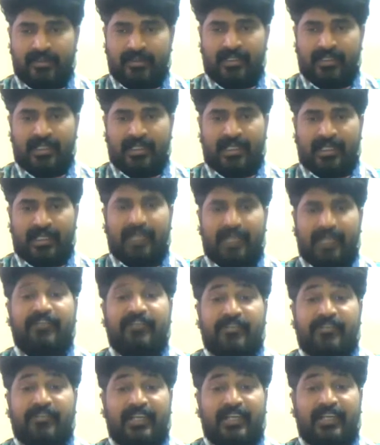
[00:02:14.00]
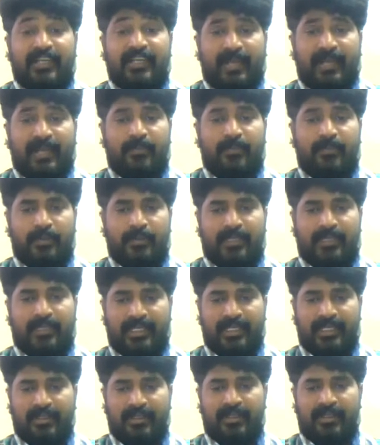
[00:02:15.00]
and which will help,
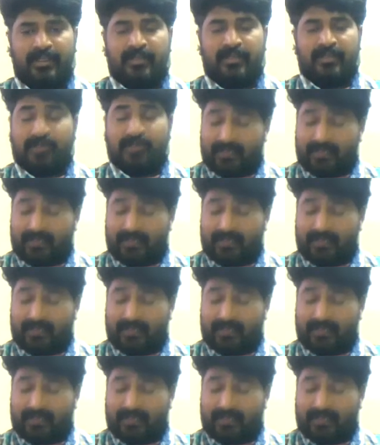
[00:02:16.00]
okay, the